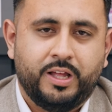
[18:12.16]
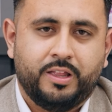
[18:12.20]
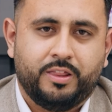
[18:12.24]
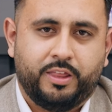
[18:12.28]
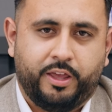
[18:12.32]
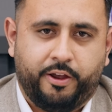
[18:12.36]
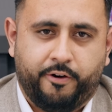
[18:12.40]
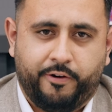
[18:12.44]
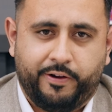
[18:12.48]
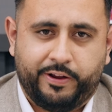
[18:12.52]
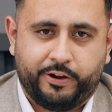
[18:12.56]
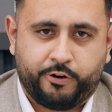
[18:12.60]

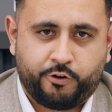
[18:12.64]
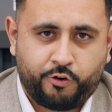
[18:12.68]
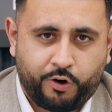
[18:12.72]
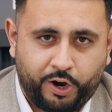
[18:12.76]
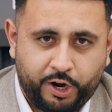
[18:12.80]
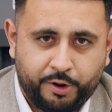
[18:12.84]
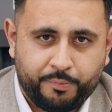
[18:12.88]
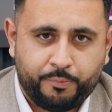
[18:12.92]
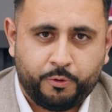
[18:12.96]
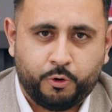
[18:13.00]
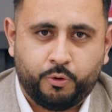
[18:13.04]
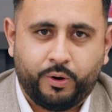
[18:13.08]
They are
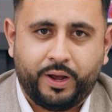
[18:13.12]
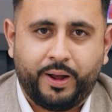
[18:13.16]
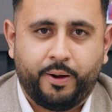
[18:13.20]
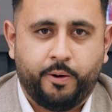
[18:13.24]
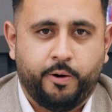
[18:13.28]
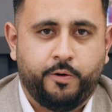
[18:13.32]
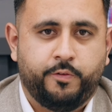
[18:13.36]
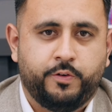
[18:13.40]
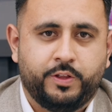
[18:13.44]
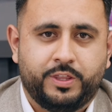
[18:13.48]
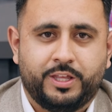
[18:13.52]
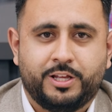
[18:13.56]
incredible.
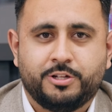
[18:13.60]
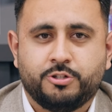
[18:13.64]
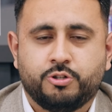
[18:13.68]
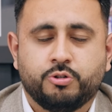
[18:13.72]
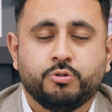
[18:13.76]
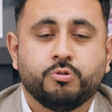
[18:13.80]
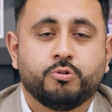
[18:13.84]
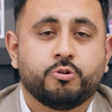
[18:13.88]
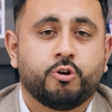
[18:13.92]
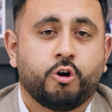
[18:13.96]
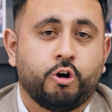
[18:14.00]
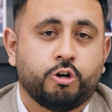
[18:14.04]
However, they
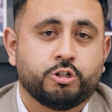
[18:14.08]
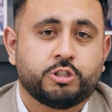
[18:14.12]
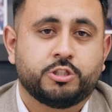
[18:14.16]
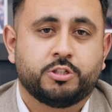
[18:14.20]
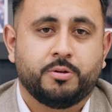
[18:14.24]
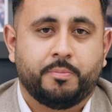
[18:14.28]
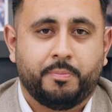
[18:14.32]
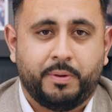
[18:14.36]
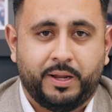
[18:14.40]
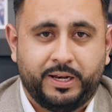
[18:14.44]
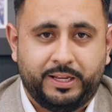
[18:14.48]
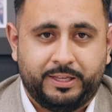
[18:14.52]
do cost
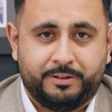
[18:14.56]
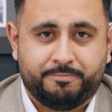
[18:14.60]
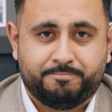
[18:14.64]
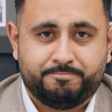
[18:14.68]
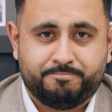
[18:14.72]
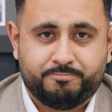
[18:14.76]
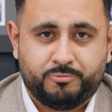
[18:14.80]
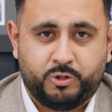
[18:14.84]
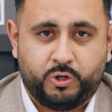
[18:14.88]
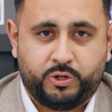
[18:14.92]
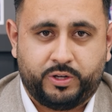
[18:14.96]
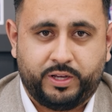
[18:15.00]
money.
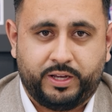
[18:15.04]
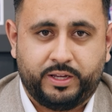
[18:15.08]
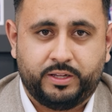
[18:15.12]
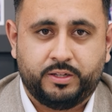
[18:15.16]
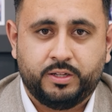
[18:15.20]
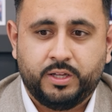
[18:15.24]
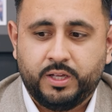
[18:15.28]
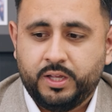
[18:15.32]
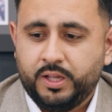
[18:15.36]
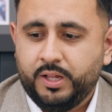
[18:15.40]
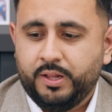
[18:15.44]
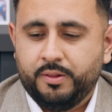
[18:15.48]
Okay,
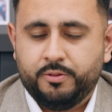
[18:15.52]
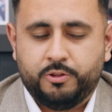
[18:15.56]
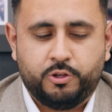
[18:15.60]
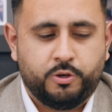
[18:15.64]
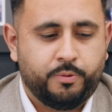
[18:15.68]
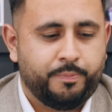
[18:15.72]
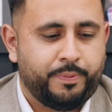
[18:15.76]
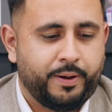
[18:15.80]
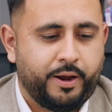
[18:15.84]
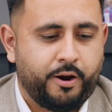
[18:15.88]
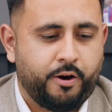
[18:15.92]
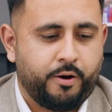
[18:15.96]

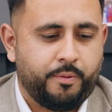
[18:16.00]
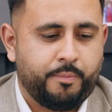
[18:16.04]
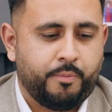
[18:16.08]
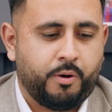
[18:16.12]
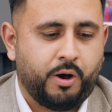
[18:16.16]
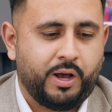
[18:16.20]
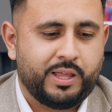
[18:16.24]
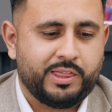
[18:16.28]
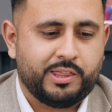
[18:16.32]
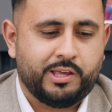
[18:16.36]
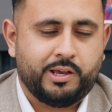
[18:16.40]
you bear in mind